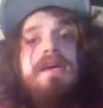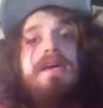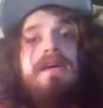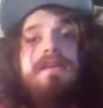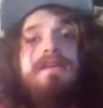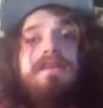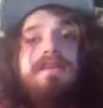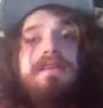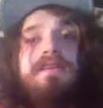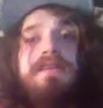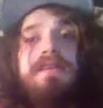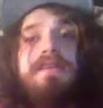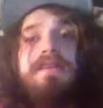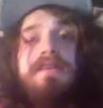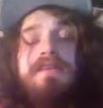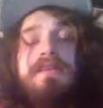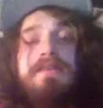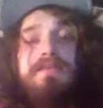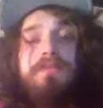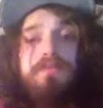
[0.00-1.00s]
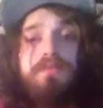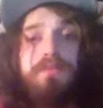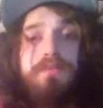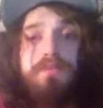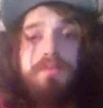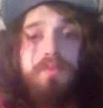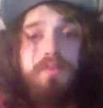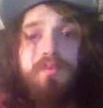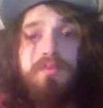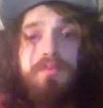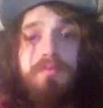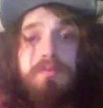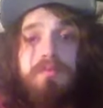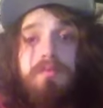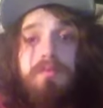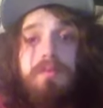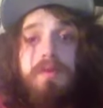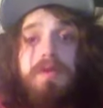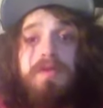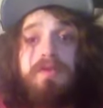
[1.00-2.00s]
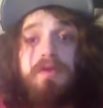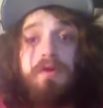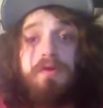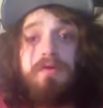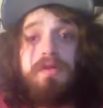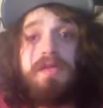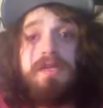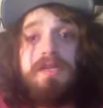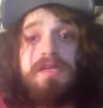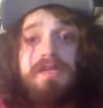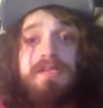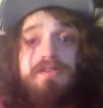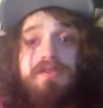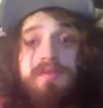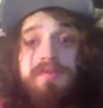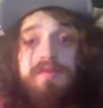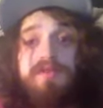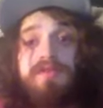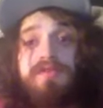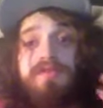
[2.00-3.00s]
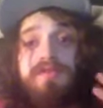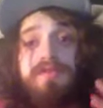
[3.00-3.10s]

And then it's hardly in the history books.